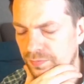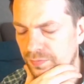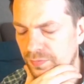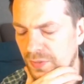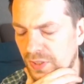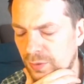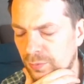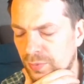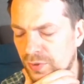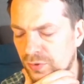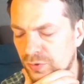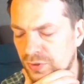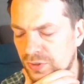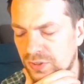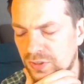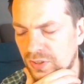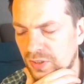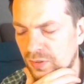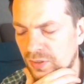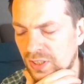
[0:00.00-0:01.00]

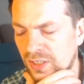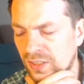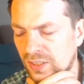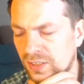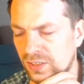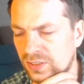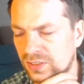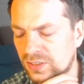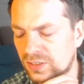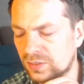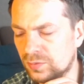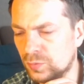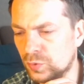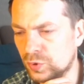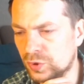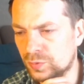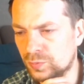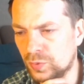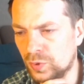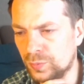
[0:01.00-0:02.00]
against the
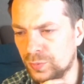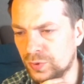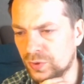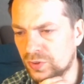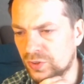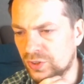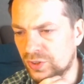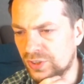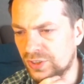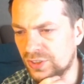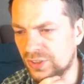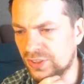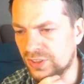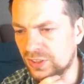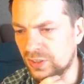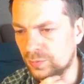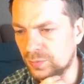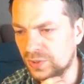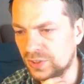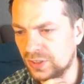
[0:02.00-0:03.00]
most popular
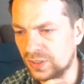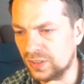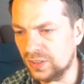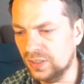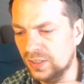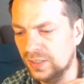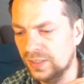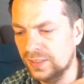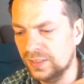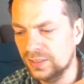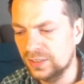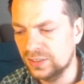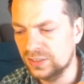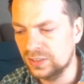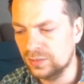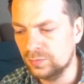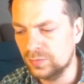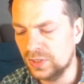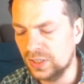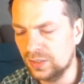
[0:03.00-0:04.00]
systems. Yeah,
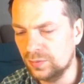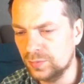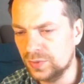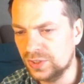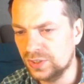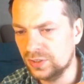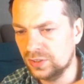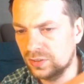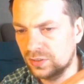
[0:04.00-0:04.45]
sometimes